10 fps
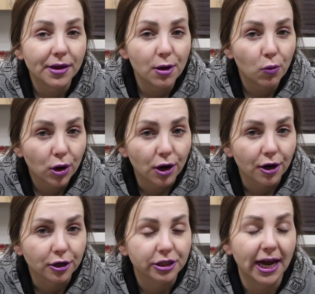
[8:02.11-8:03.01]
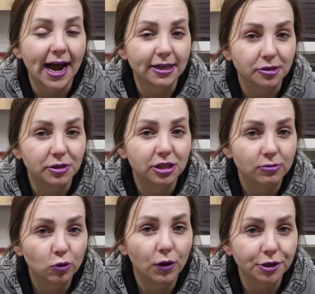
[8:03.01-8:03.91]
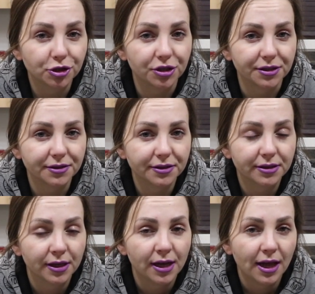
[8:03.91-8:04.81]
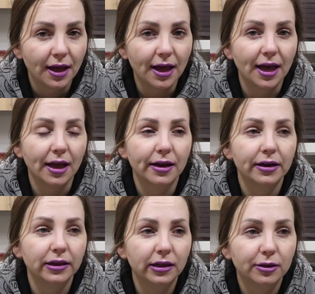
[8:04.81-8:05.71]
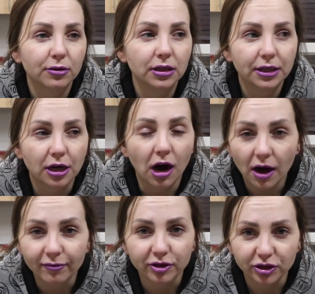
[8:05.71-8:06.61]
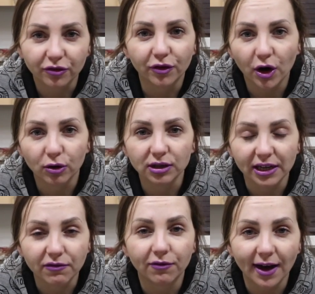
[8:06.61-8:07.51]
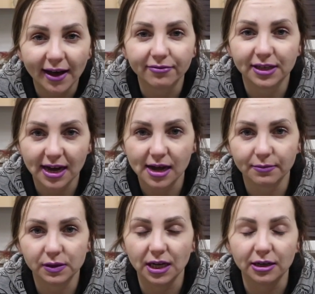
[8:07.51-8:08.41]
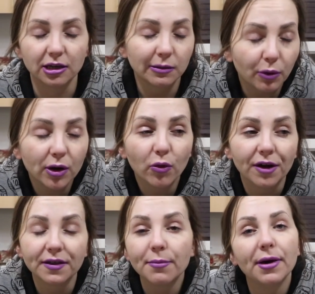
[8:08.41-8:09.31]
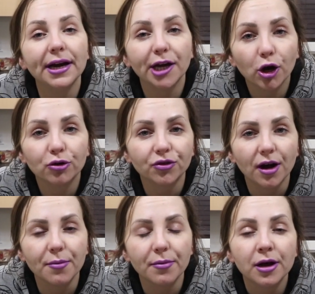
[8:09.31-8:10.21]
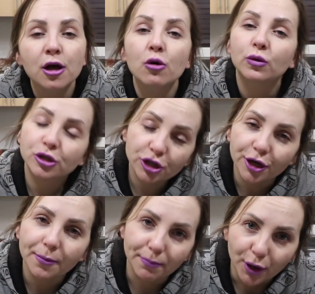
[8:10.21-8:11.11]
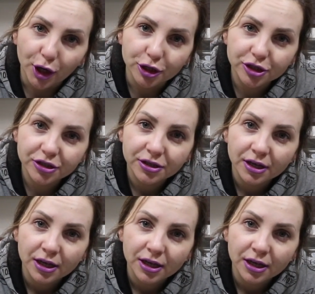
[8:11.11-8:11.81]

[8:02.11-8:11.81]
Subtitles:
me at work to ask me some questions and literally coughed in the phone like 5 times, like to the point where I thought my eardrum was gonna burst.